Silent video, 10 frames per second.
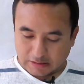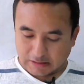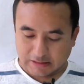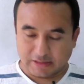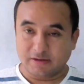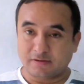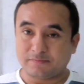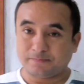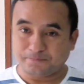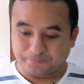
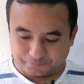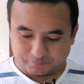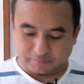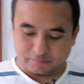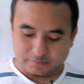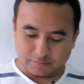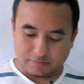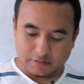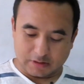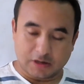and
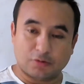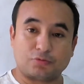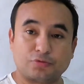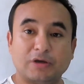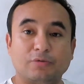today